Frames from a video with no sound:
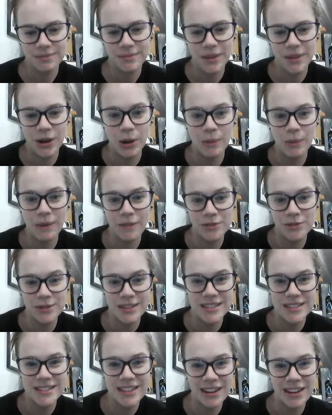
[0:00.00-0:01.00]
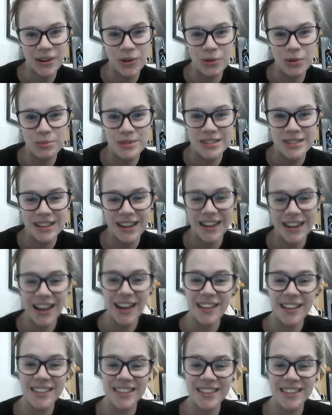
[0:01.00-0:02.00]
I hope everyone's at home staying
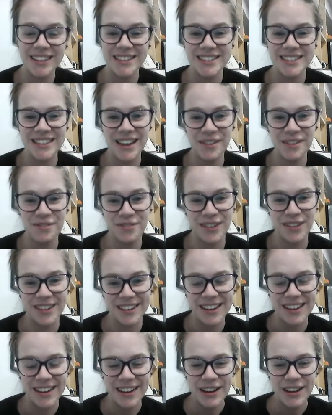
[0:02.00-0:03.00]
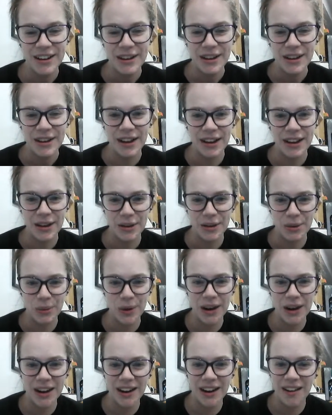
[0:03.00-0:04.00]
healthy and safe and
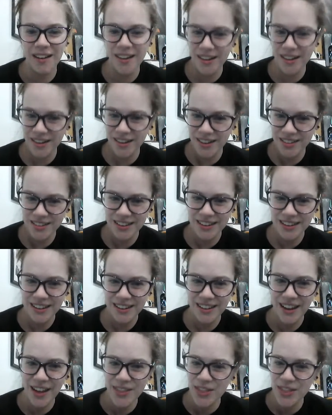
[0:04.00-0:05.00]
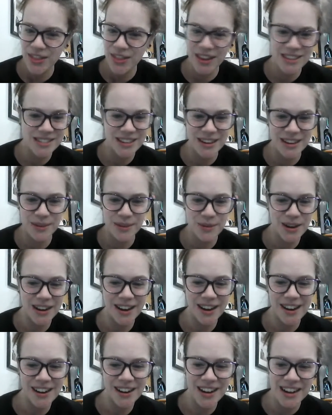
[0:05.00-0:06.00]
working hard on all the things you need to work
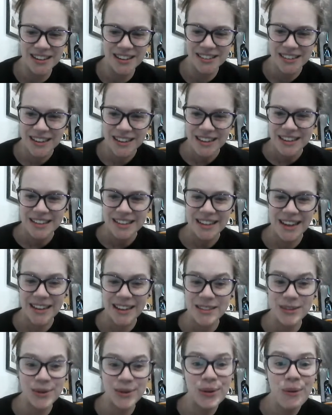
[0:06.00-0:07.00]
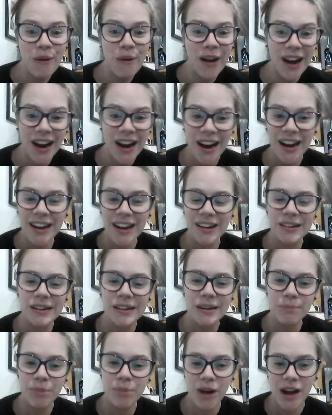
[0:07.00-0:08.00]
hard on, like schoolwork
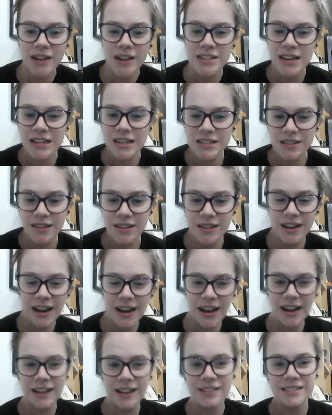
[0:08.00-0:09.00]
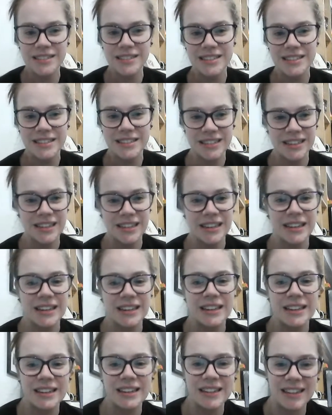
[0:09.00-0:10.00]
or projects around your house.
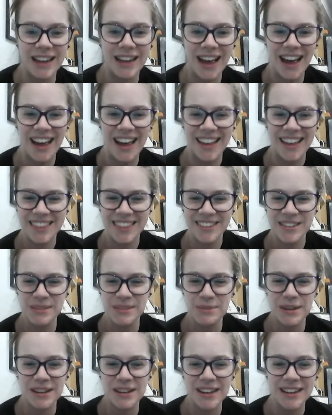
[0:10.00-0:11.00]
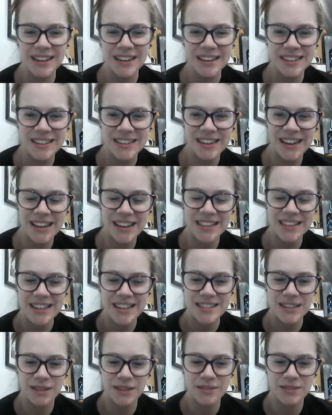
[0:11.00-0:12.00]
Yeah, those will be good to get
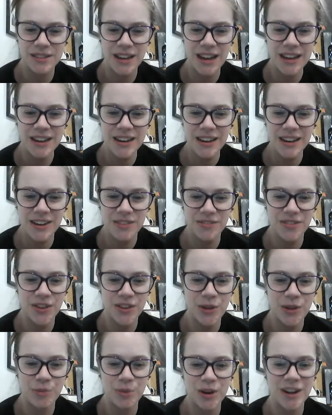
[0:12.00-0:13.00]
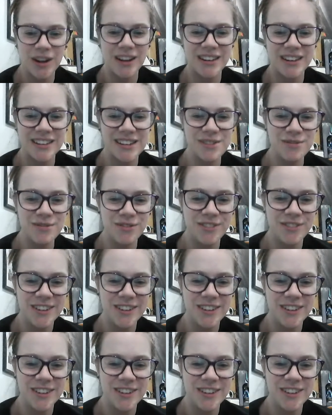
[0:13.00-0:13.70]
that stuff done, feel productive.